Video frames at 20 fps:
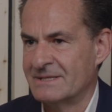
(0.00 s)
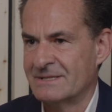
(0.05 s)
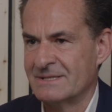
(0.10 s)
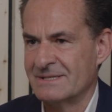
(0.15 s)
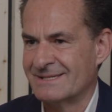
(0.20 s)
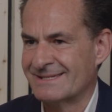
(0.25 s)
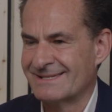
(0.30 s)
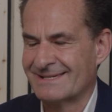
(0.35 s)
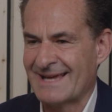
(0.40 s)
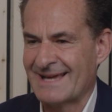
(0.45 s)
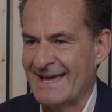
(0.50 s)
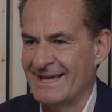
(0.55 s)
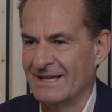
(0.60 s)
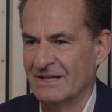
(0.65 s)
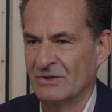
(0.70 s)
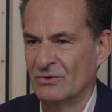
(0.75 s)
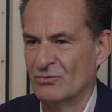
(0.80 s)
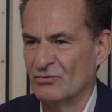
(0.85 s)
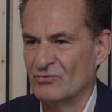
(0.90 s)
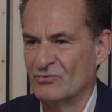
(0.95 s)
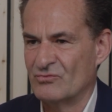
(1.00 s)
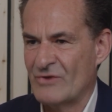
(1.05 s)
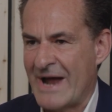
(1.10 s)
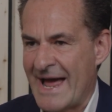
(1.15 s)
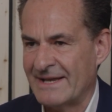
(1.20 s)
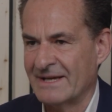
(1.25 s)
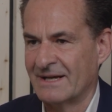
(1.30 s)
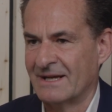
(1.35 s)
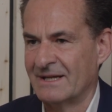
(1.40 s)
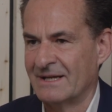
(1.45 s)
to scale
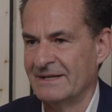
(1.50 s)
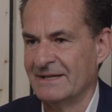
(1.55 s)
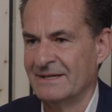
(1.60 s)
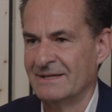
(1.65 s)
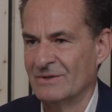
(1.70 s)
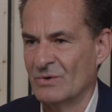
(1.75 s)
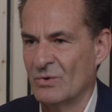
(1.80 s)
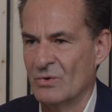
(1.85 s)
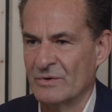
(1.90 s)
radically in